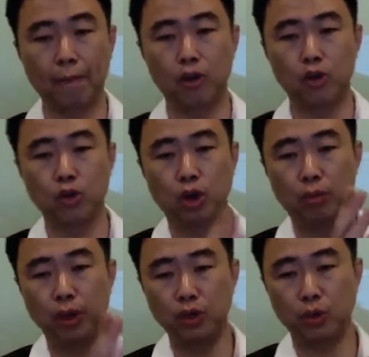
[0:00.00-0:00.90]
Do
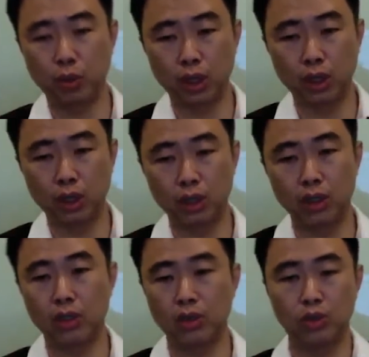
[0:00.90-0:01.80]
not bring your work
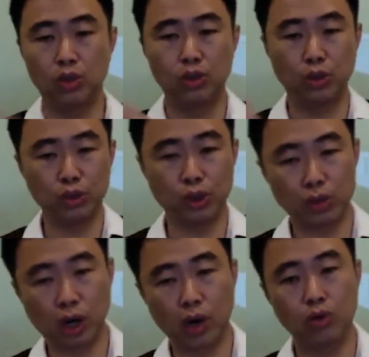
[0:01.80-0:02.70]
to your social
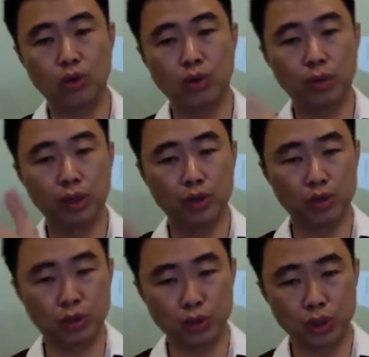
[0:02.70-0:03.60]
ground. Do not bring your
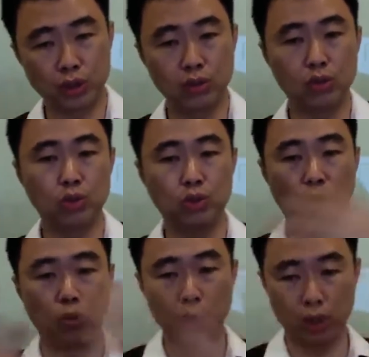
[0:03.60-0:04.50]
social to
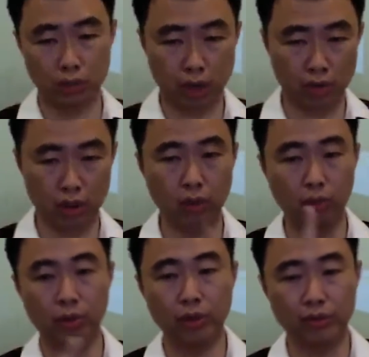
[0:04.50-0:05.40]
your work ground. That
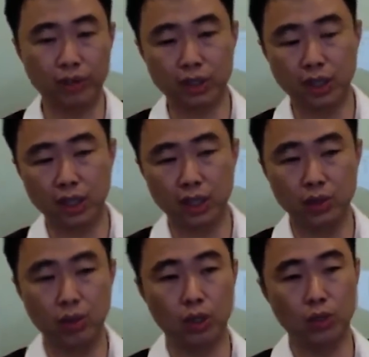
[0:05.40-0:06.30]
will be the first thing
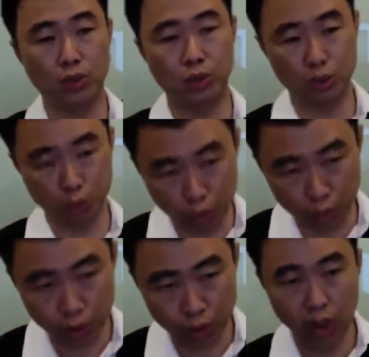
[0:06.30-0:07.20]
that you want to
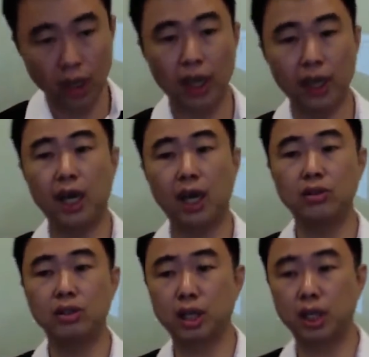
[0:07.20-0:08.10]
do.
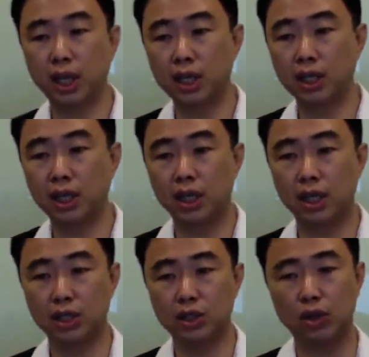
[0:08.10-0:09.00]
Anyhow, again,
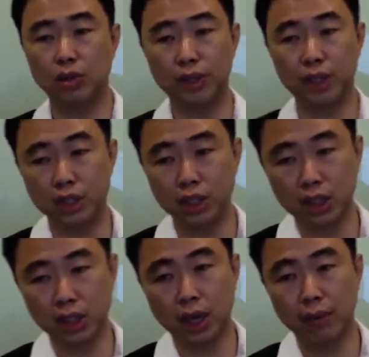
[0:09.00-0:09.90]
it is going to be the
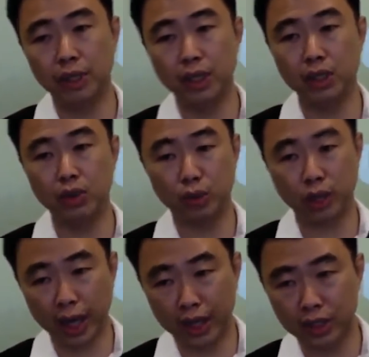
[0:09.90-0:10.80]
year coming in to
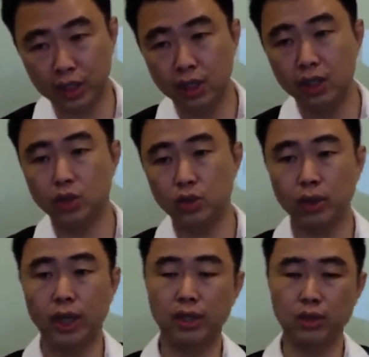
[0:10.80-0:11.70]
clash.
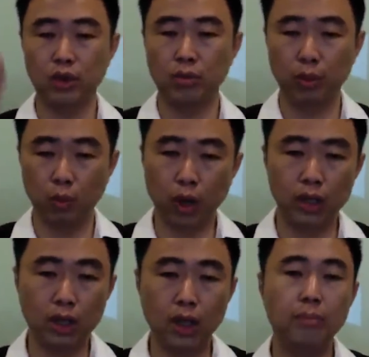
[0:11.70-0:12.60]
So there is going to be
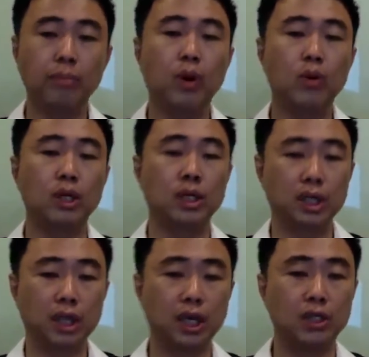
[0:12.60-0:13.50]
one
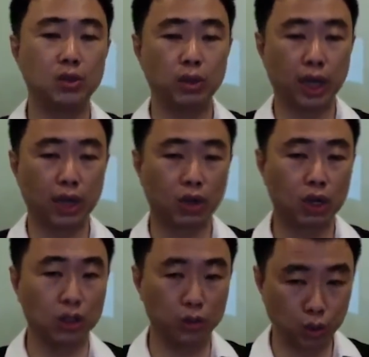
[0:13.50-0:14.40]
component that you
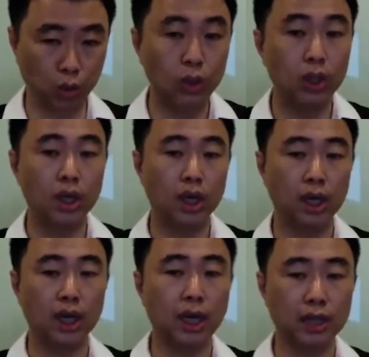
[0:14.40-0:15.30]
cannot control.
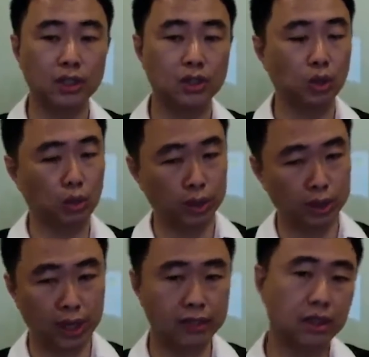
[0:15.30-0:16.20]
A clash is
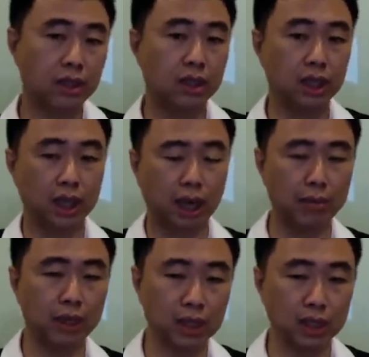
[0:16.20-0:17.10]
always externally
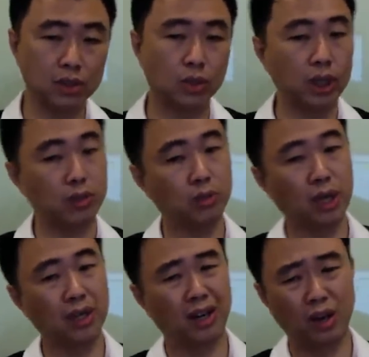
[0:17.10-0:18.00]
coming in, so that's
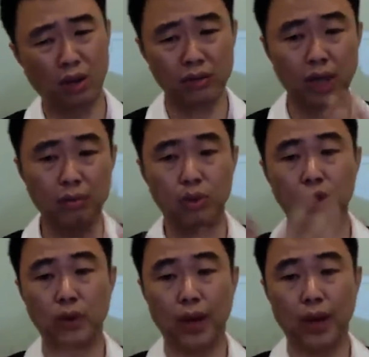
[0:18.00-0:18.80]
why a lot of time you need to